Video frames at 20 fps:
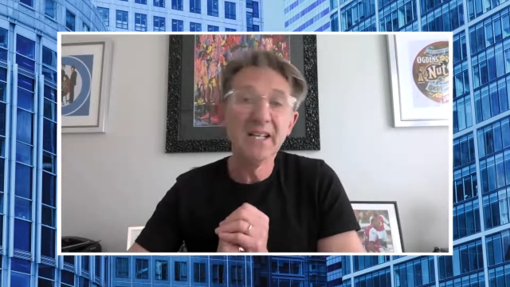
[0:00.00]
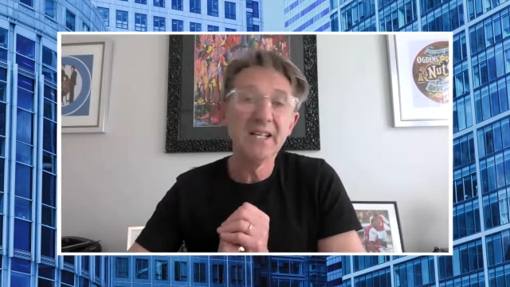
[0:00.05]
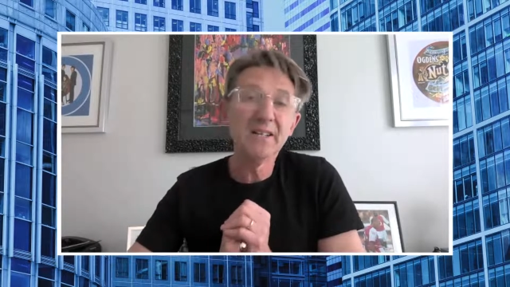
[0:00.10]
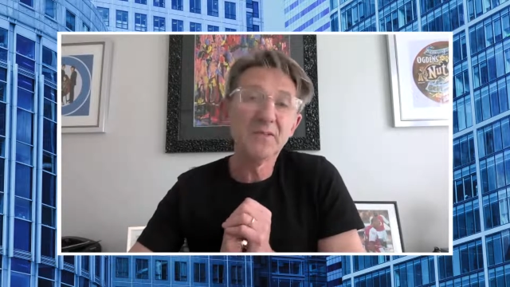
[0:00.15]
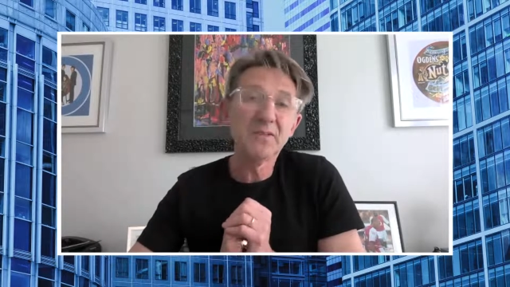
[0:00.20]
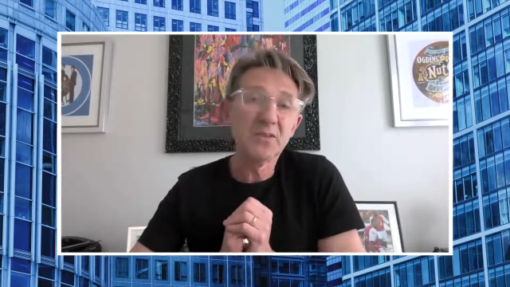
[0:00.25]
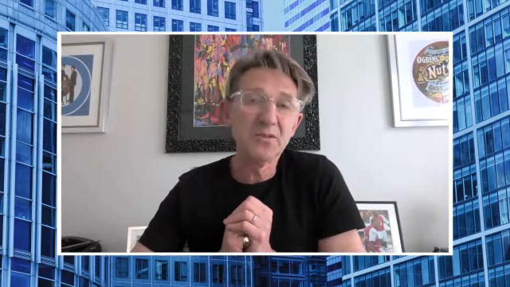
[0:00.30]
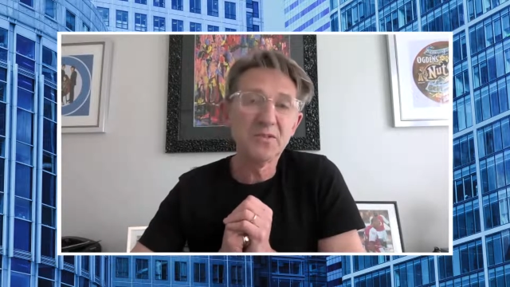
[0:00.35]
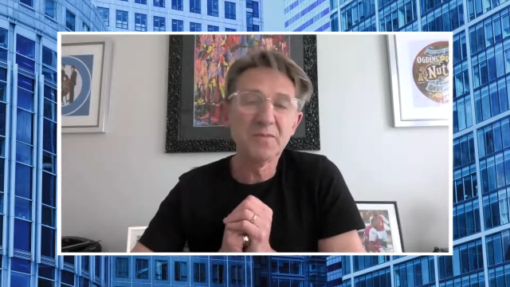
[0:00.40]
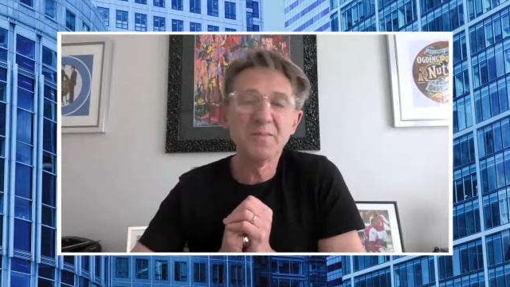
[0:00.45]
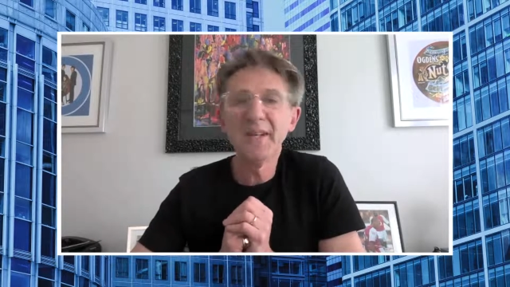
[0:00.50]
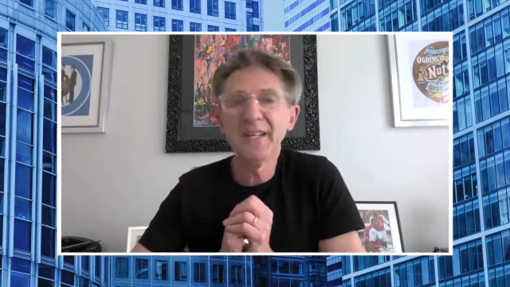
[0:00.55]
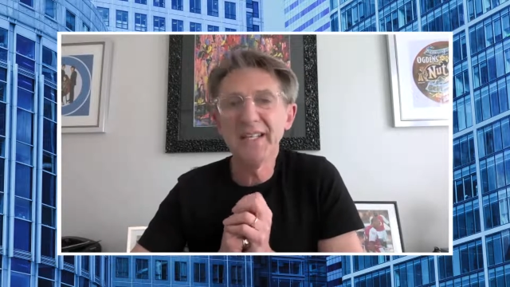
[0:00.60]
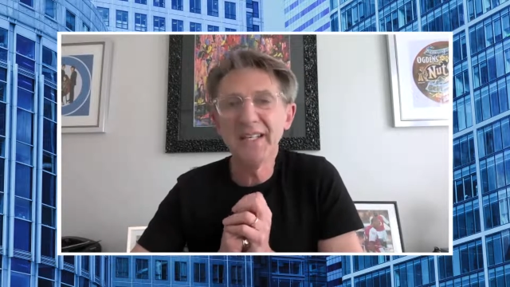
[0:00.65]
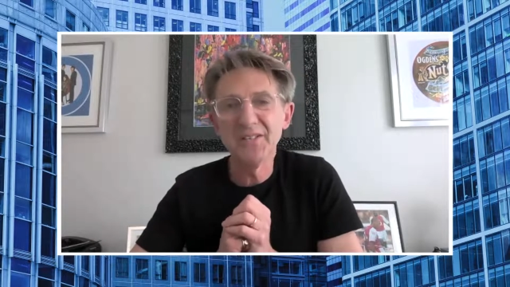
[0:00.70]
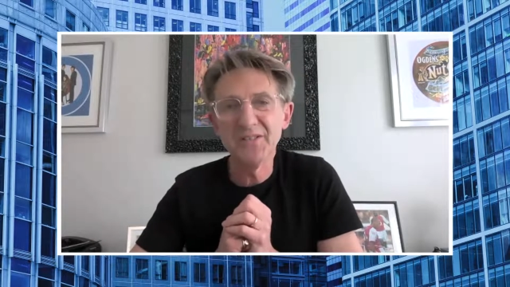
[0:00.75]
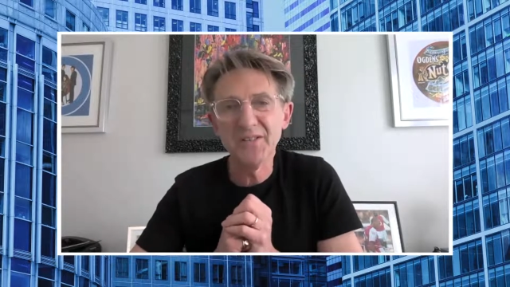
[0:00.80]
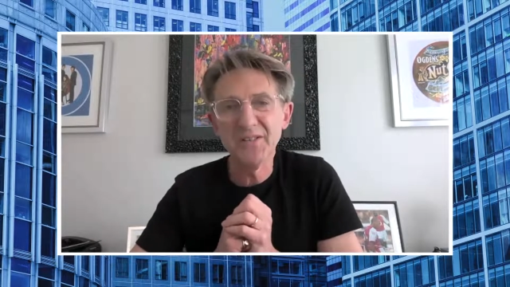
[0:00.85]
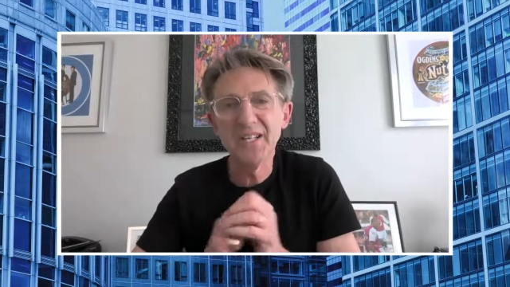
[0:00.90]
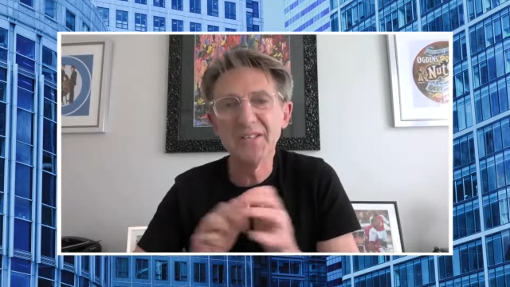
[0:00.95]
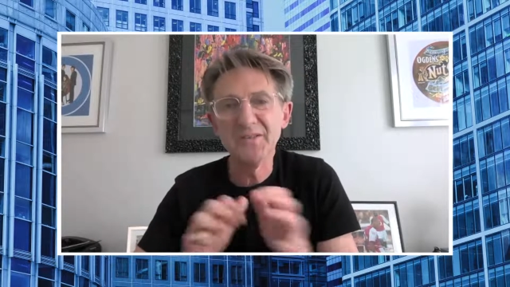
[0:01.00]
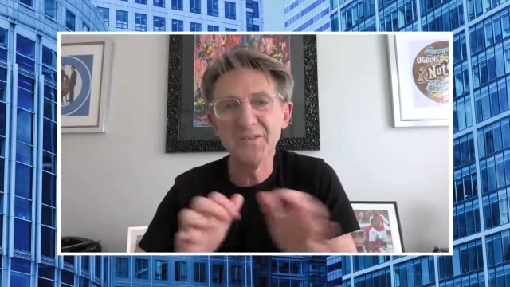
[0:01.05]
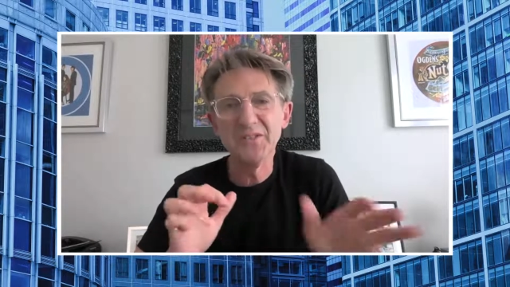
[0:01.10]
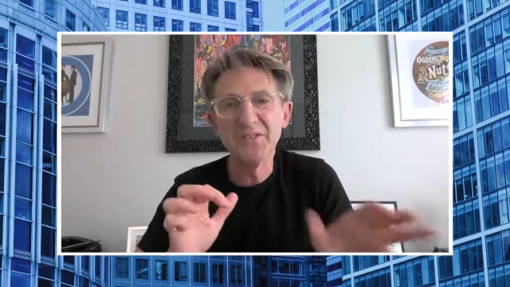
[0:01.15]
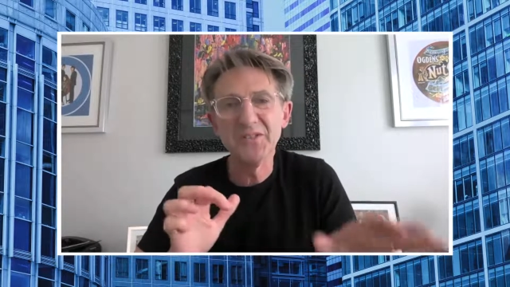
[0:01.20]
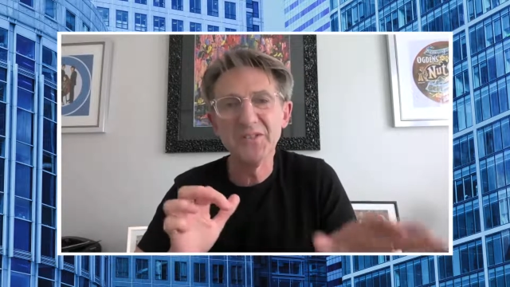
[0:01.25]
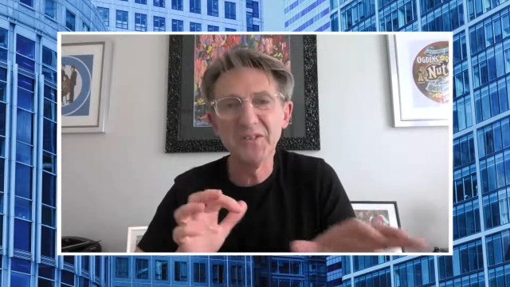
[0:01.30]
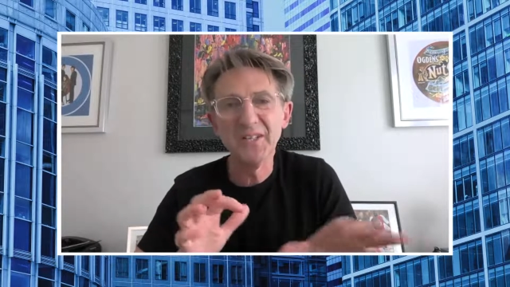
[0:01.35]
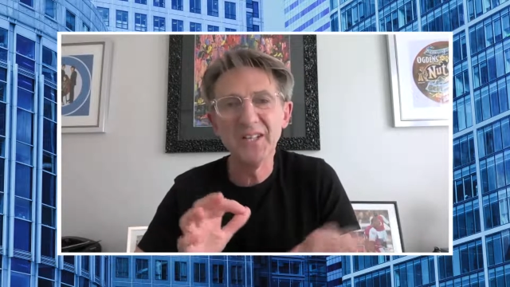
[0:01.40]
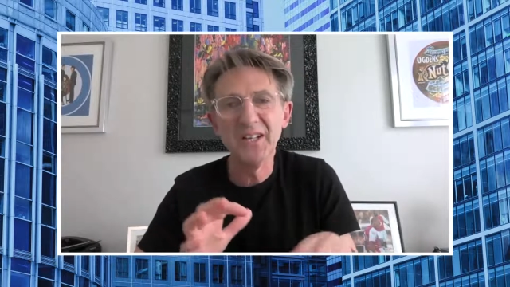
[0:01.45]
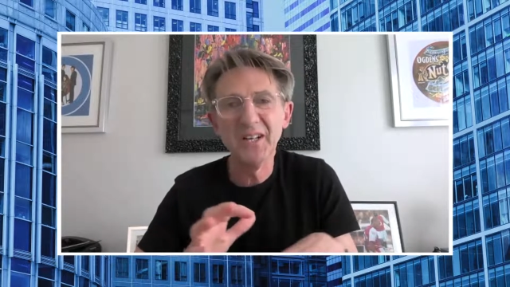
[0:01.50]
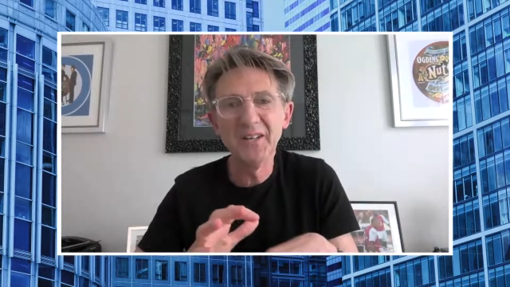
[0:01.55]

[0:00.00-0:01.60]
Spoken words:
And of course, making transfers during